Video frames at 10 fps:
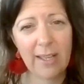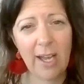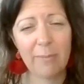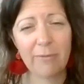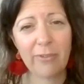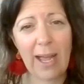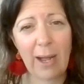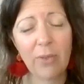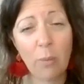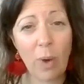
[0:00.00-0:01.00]
and
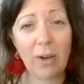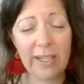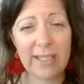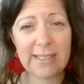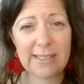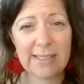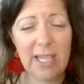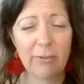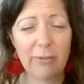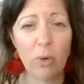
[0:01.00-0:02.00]
wellness,
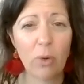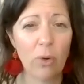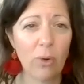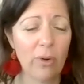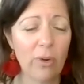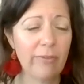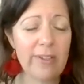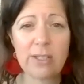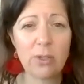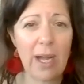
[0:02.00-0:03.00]
for
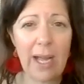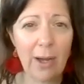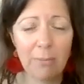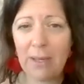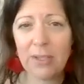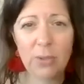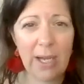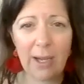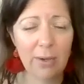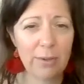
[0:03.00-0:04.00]
physical health, mental
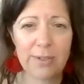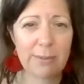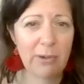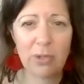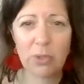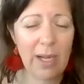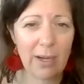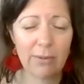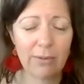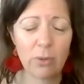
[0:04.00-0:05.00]
health, spiritual
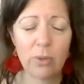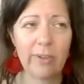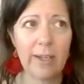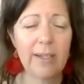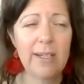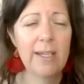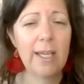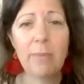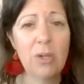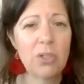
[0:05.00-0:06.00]
health, all of it,
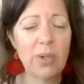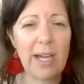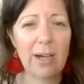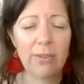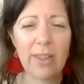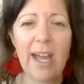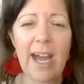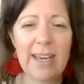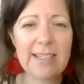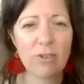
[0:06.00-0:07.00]
emotional health.
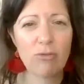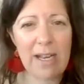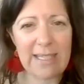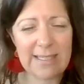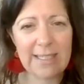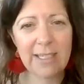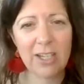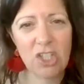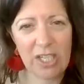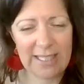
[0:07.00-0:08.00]
And it's the rest and
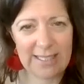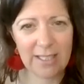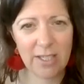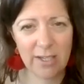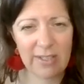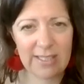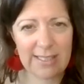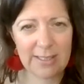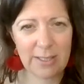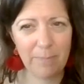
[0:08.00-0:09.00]
digest nervous
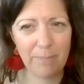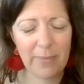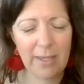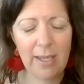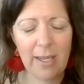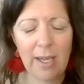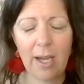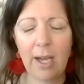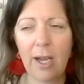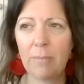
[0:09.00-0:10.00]
system,
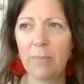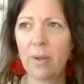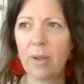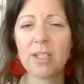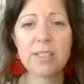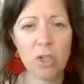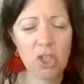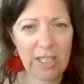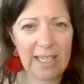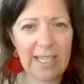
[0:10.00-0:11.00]

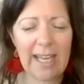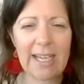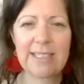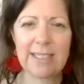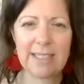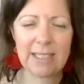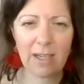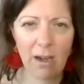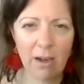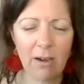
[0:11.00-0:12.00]
socially connected,
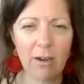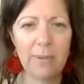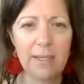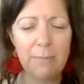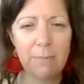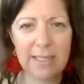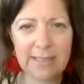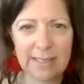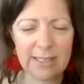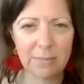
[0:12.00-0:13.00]
calm, limbic
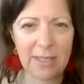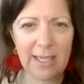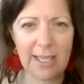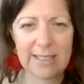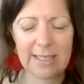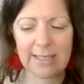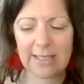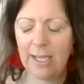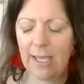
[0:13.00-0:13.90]
system connected.